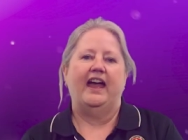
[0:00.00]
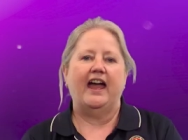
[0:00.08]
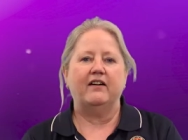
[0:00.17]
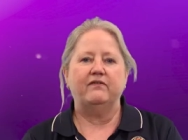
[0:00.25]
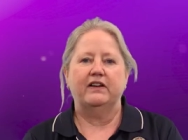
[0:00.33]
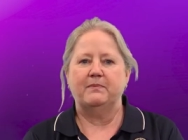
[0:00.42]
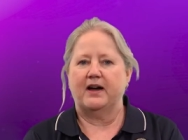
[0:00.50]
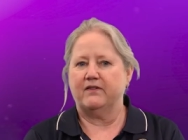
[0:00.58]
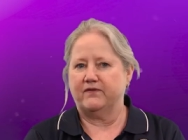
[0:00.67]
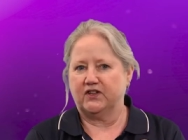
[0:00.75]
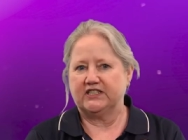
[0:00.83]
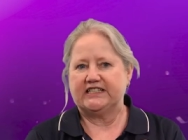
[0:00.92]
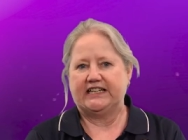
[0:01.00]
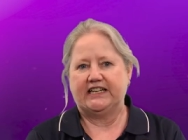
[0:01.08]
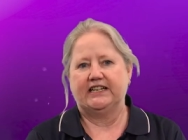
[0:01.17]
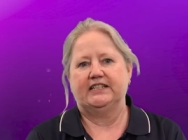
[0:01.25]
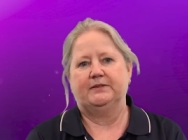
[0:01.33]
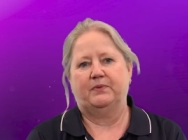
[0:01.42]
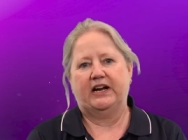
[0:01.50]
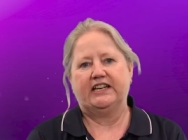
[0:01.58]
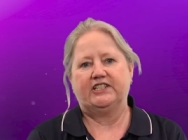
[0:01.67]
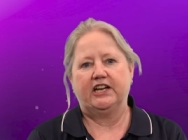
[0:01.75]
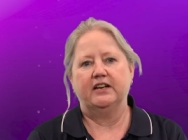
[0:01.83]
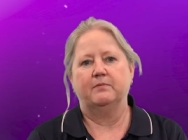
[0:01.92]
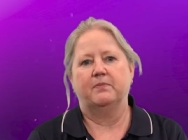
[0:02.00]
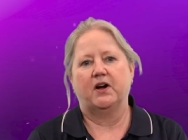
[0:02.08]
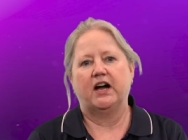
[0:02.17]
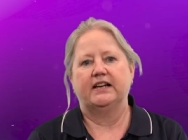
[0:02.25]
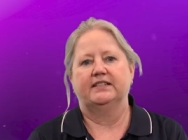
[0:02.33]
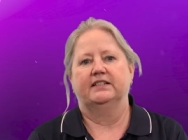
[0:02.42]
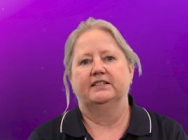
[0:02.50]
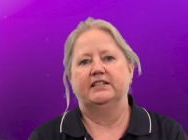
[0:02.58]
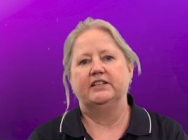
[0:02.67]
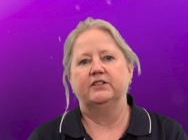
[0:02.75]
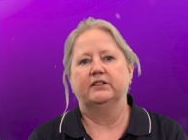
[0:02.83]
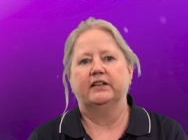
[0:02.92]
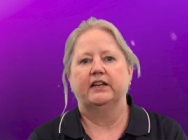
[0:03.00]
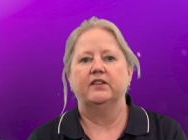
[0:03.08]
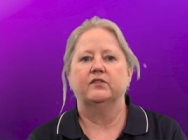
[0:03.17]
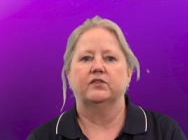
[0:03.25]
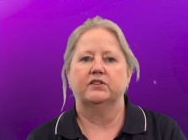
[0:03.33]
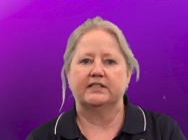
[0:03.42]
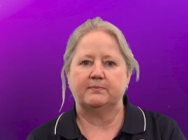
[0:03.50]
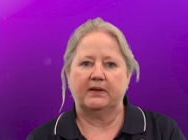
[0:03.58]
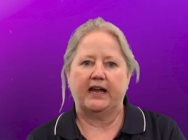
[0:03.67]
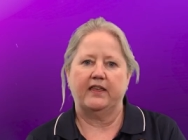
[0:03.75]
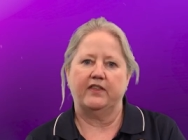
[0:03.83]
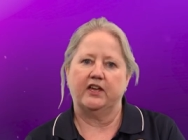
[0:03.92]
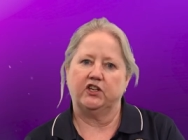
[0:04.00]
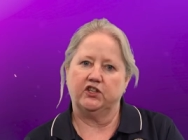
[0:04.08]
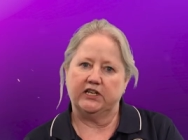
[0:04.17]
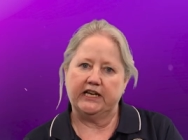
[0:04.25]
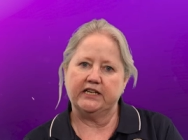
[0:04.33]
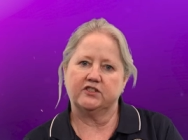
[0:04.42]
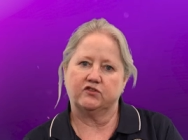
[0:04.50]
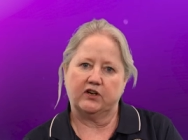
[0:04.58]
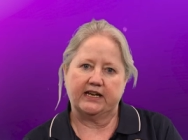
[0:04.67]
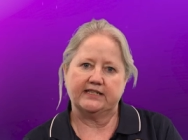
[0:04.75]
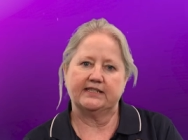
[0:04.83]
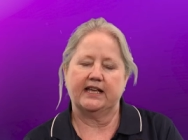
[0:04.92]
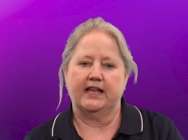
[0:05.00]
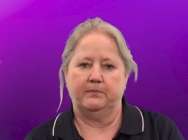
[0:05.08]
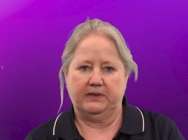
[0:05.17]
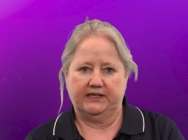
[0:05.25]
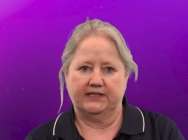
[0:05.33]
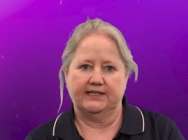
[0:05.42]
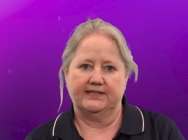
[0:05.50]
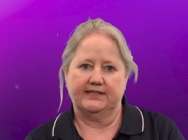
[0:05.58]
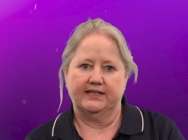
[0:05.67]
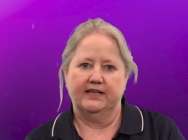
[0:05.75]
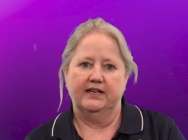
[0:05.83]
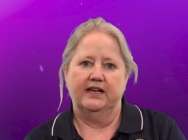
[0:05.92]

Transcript: Our female volunteers break gender bias continually through displaying their unique strengths and abilities.